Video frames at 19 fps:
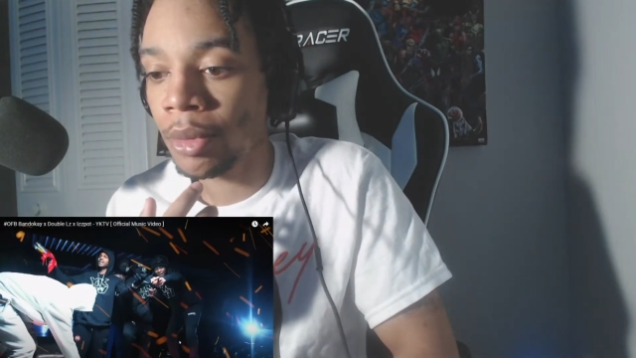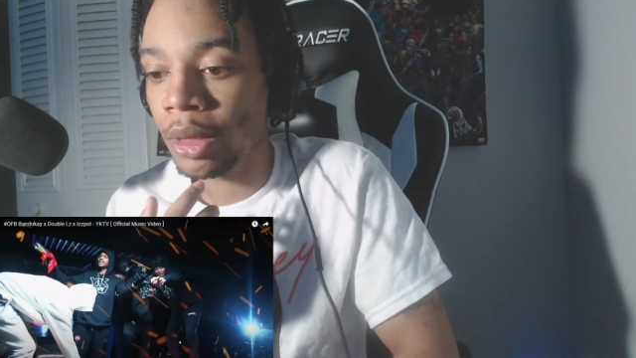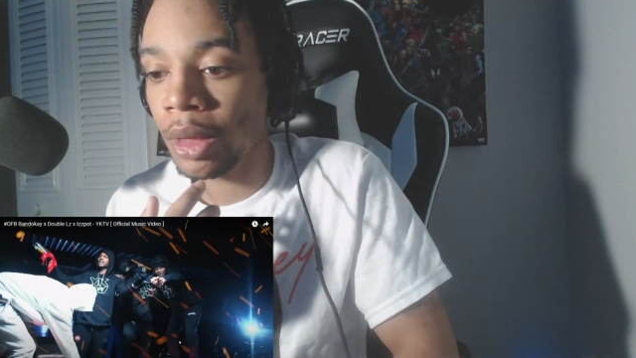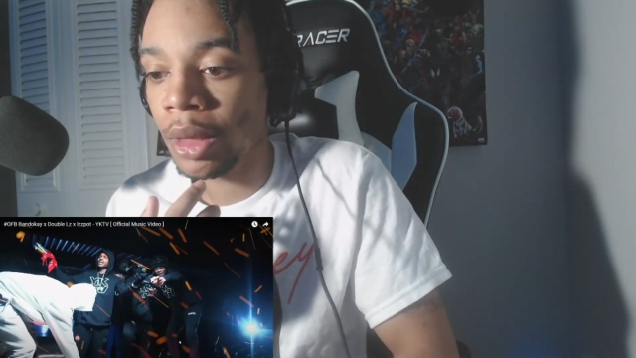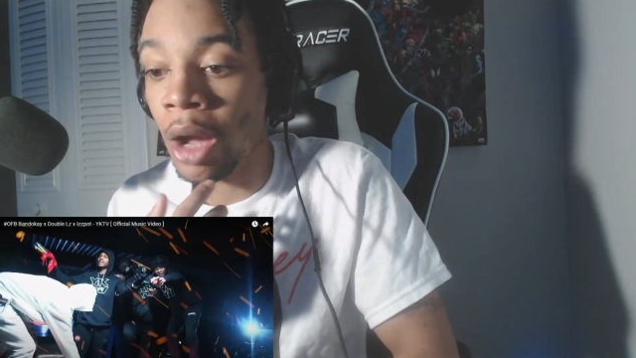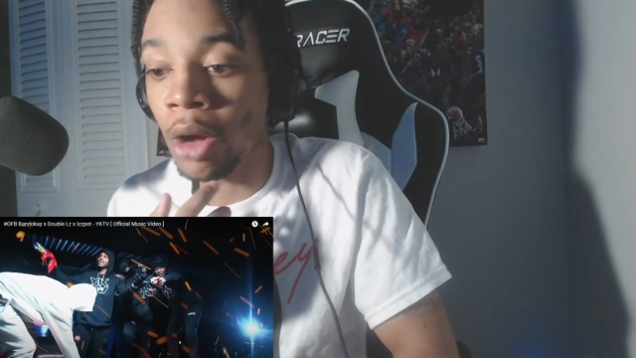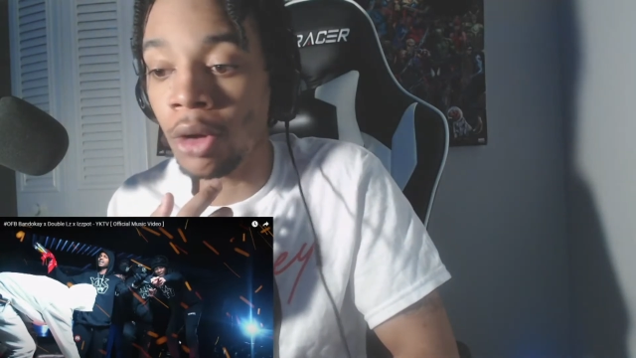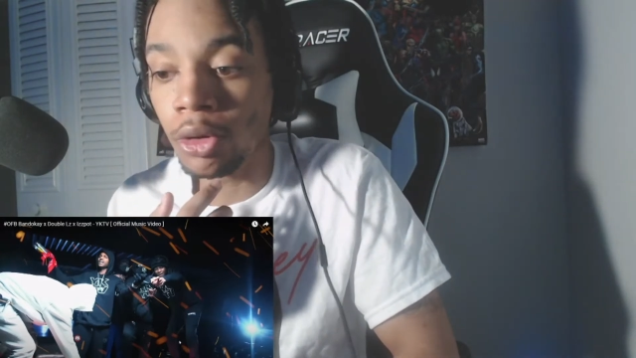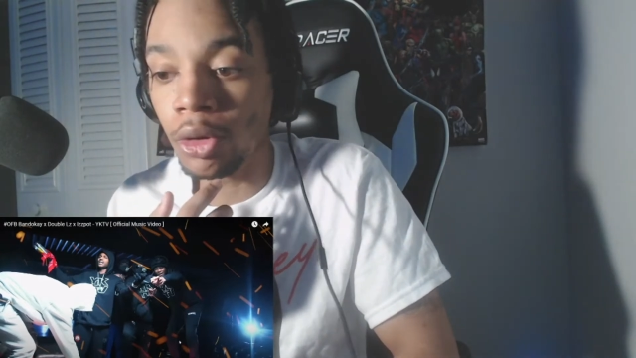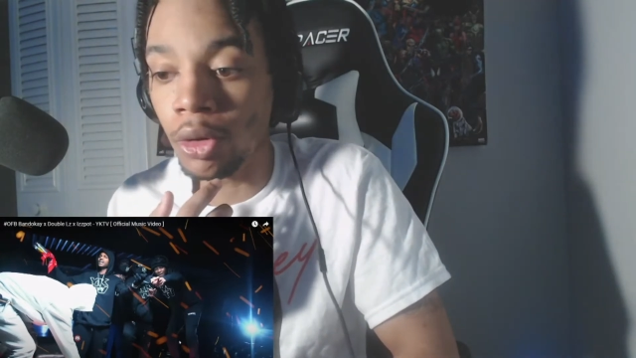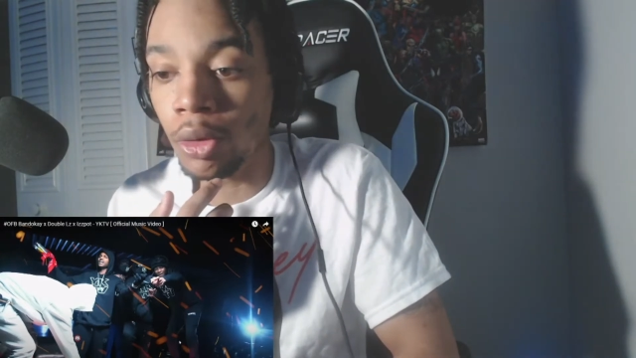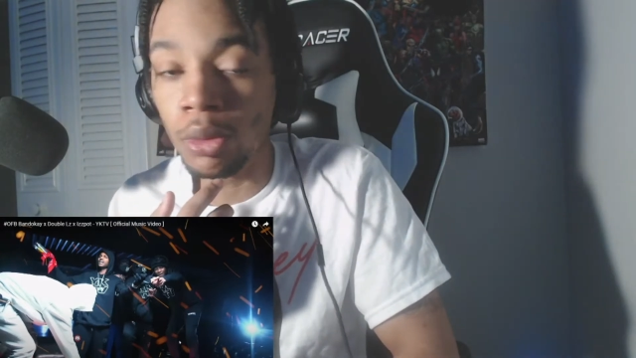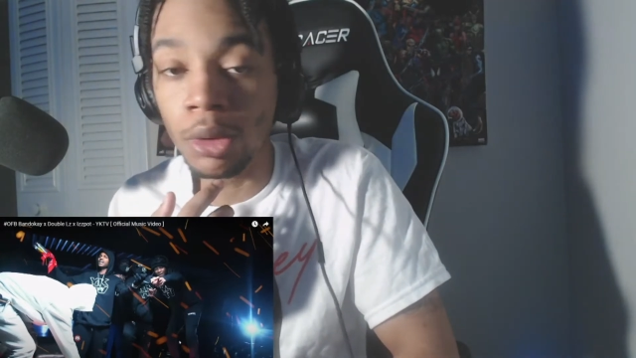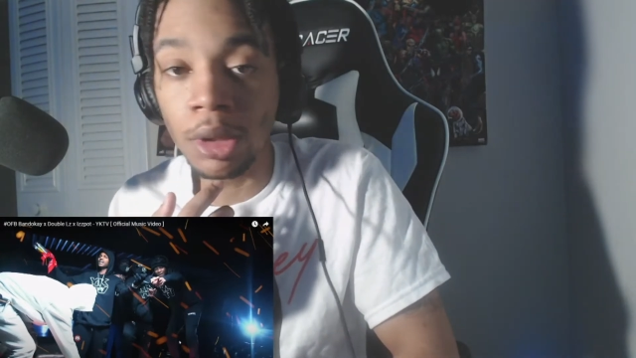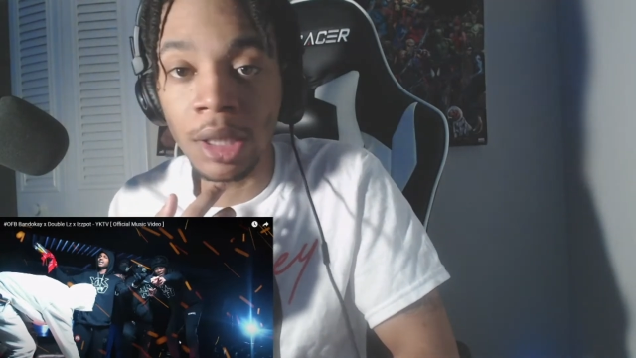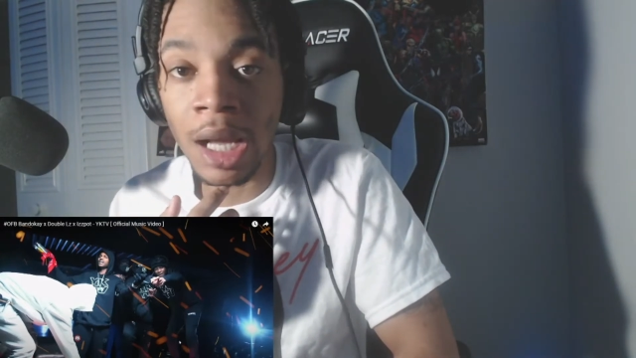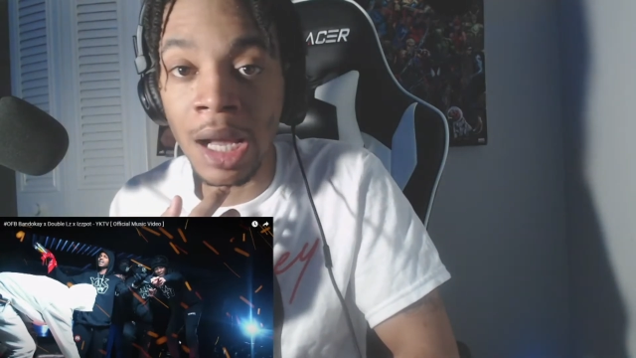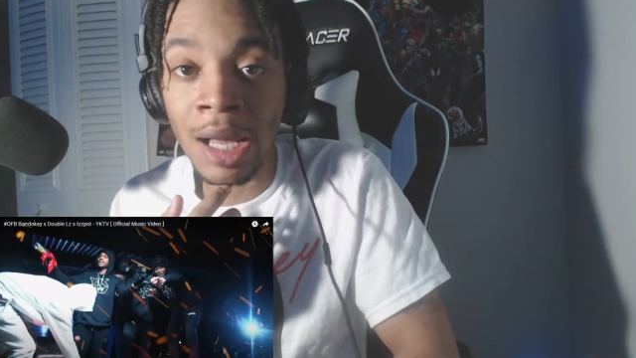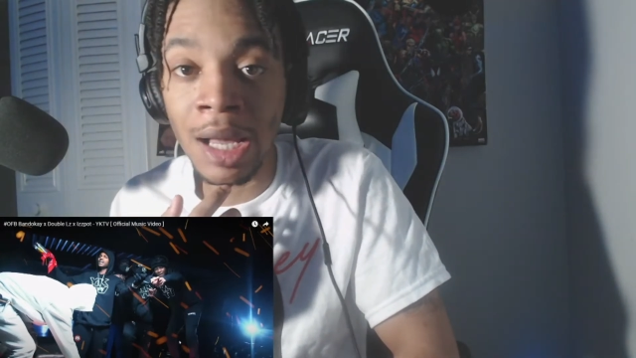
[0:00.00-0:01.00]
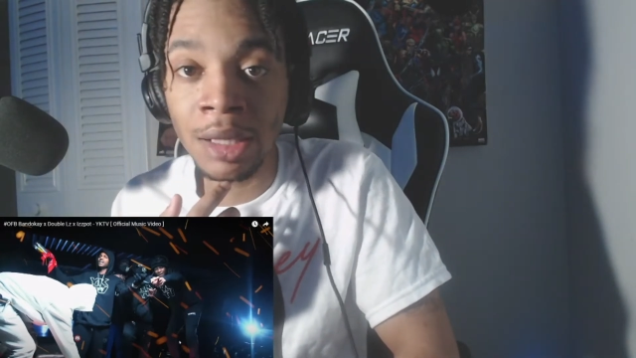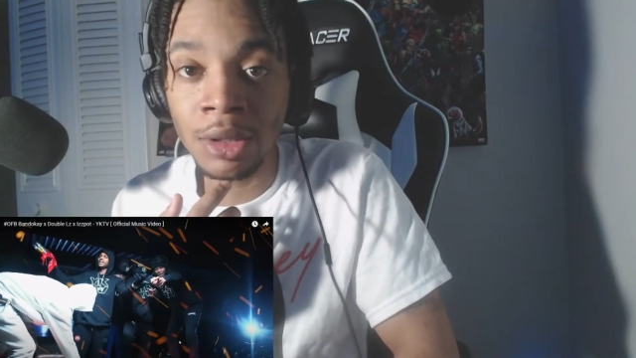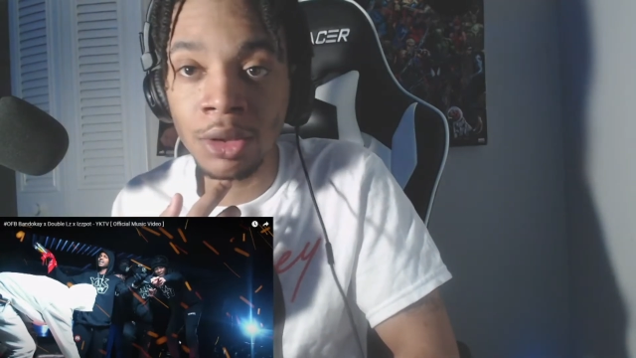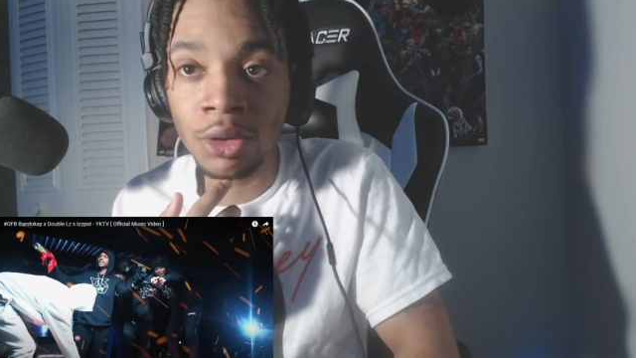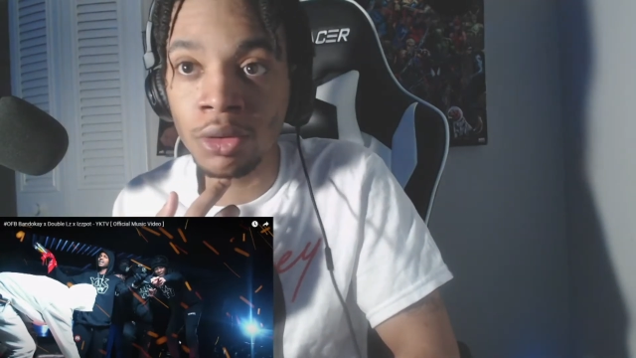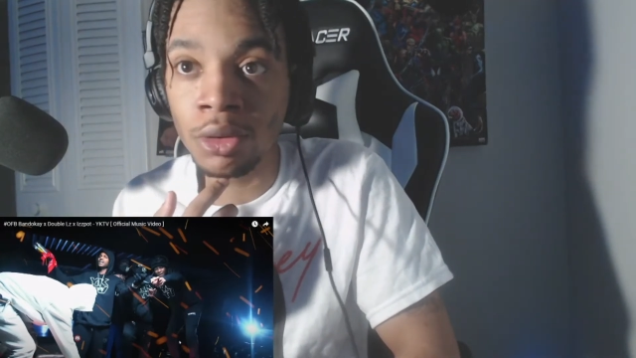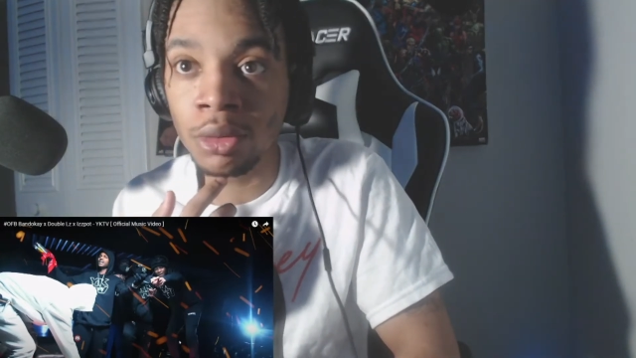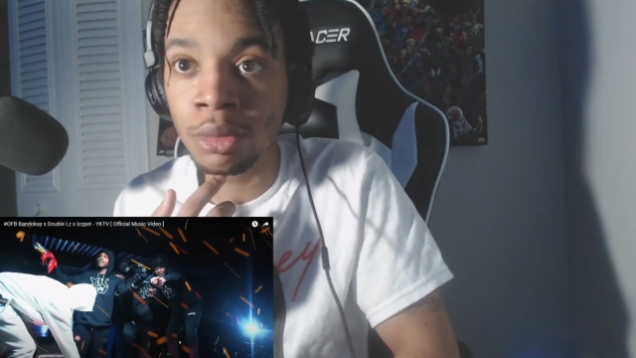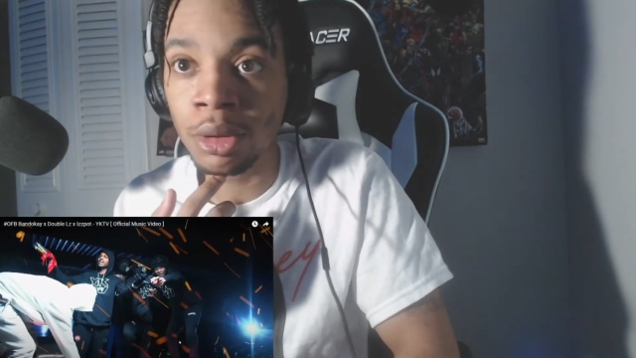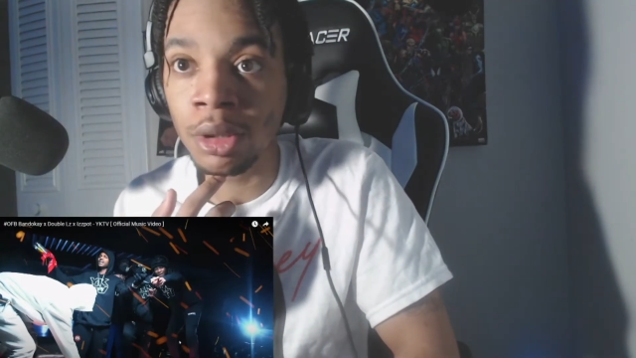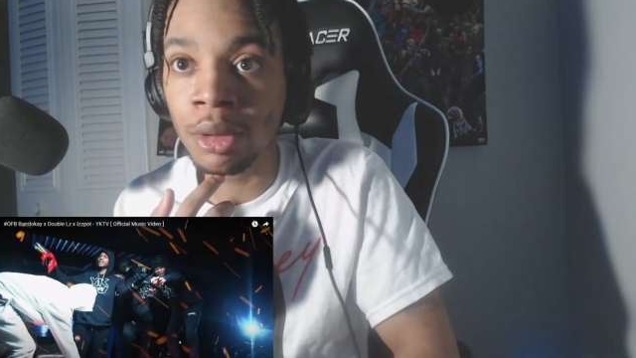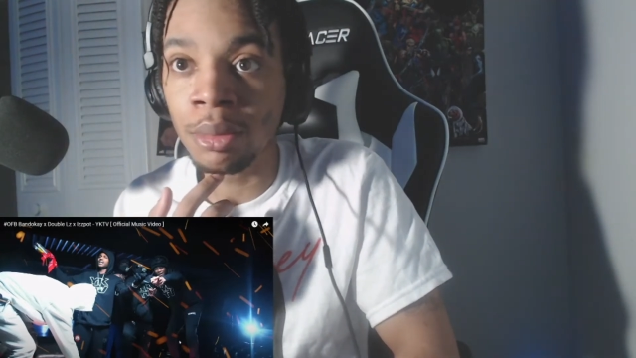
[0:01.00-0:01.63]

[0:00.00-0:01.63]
I don't know what got into him, bro,